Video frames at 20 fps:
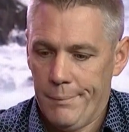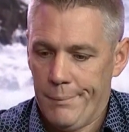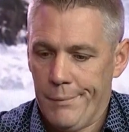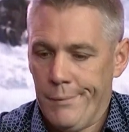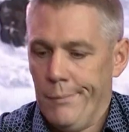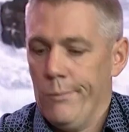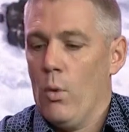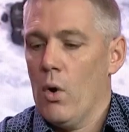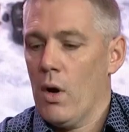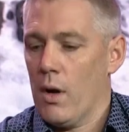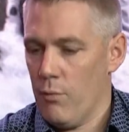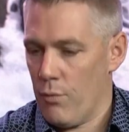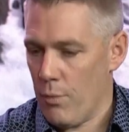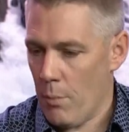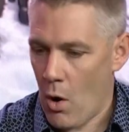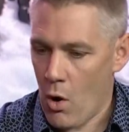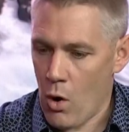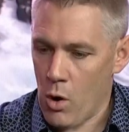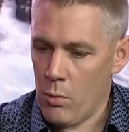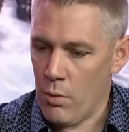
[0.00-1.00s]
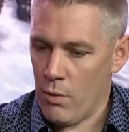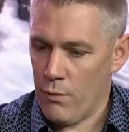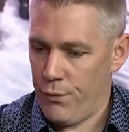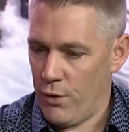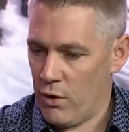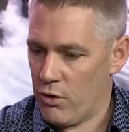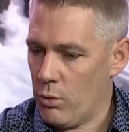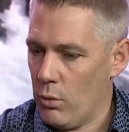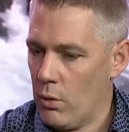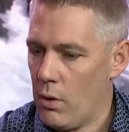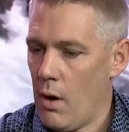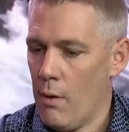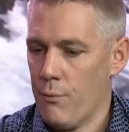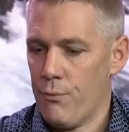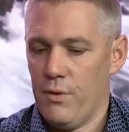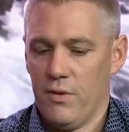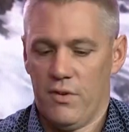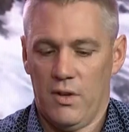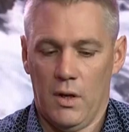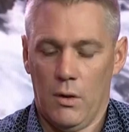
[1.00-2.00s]
working from home or virtual
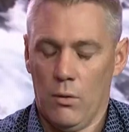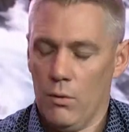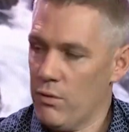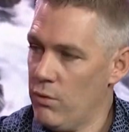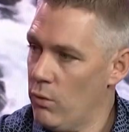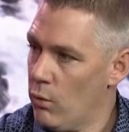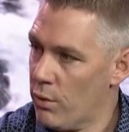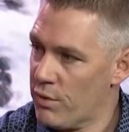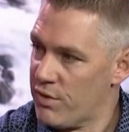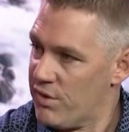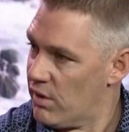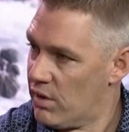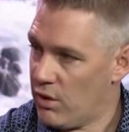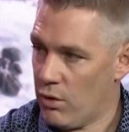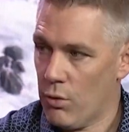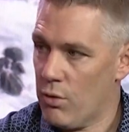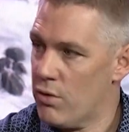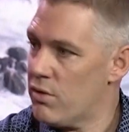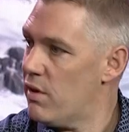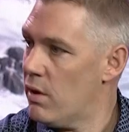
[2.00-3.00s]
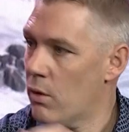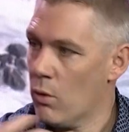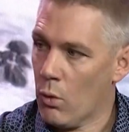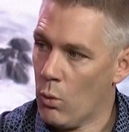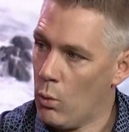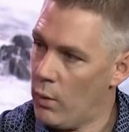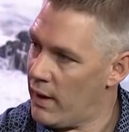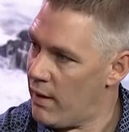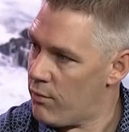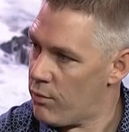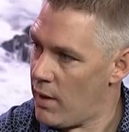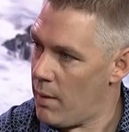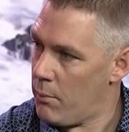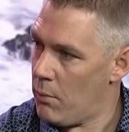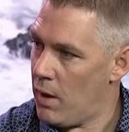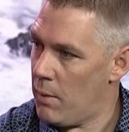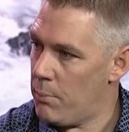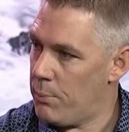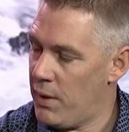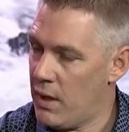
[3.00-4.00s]
conferencing or security or whatever that
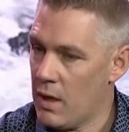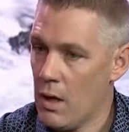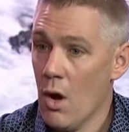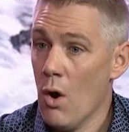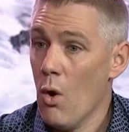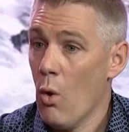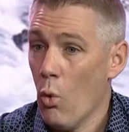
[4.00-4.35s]
might be,